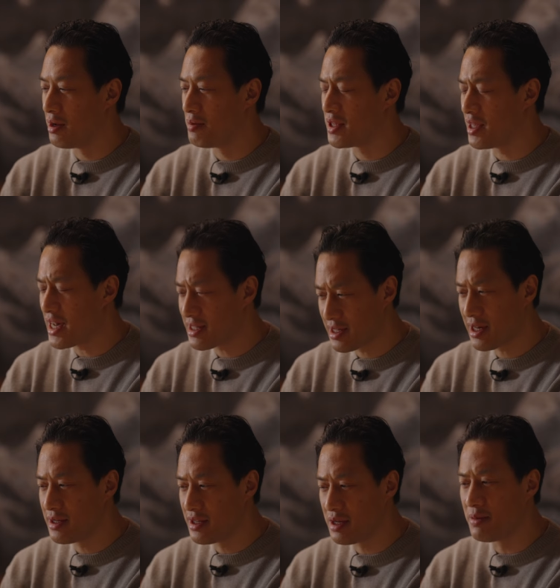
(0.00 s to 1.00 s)
uh, but the last thing
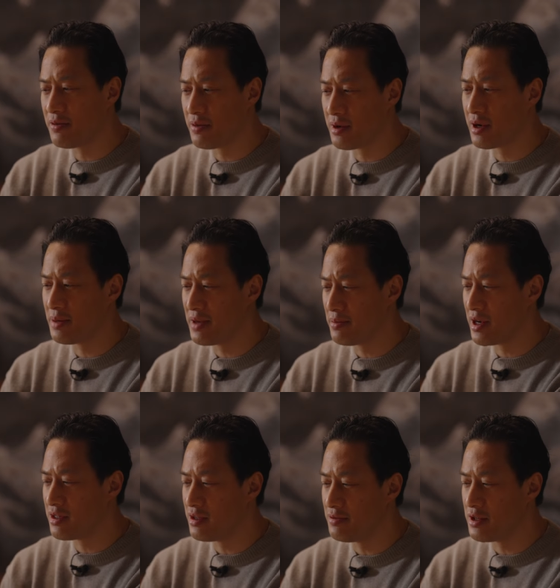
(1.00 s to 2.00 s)
I did before I made
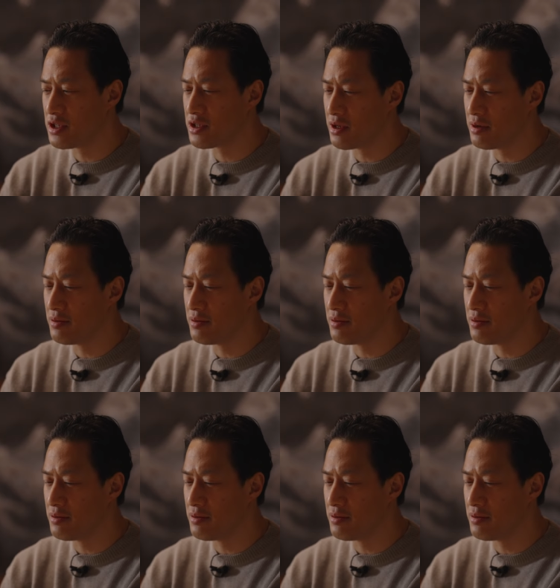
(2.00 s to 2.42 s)
my TV show